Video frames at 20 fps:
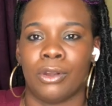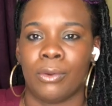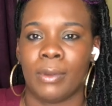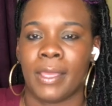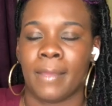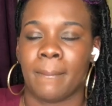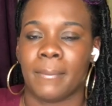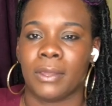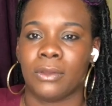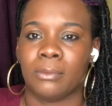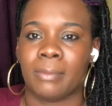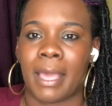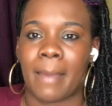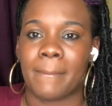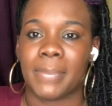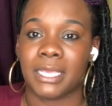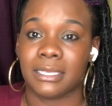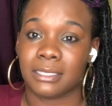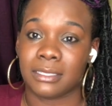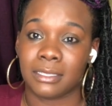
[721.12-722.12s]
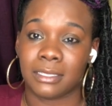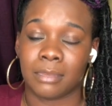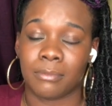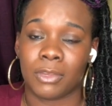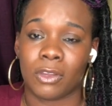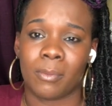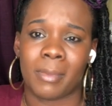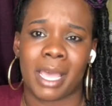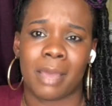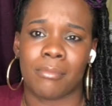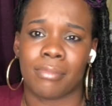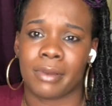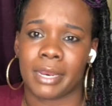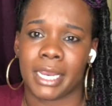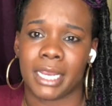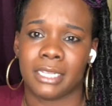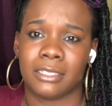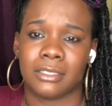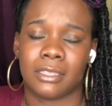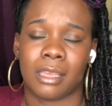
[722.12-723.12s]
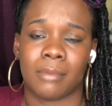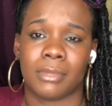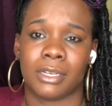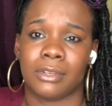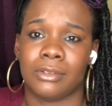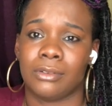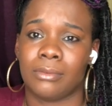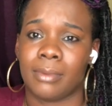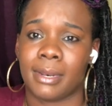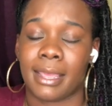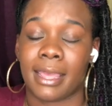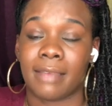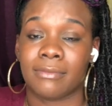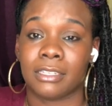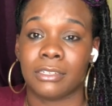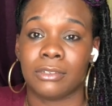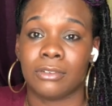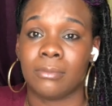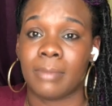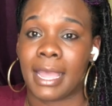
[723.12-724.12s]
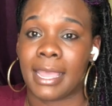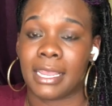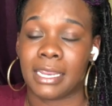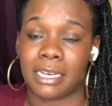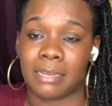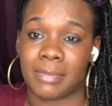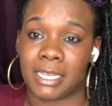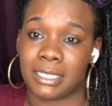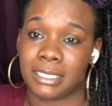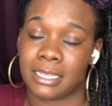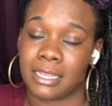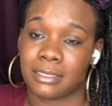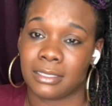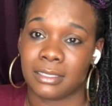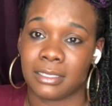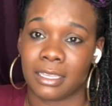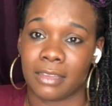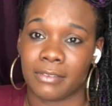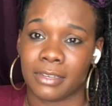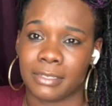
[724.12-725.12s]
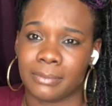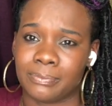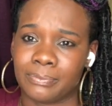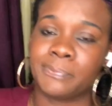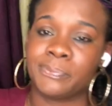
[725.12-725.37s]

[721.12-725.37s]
and build my business and build my brand. So I'm gonna do what I have to do by any means necessary.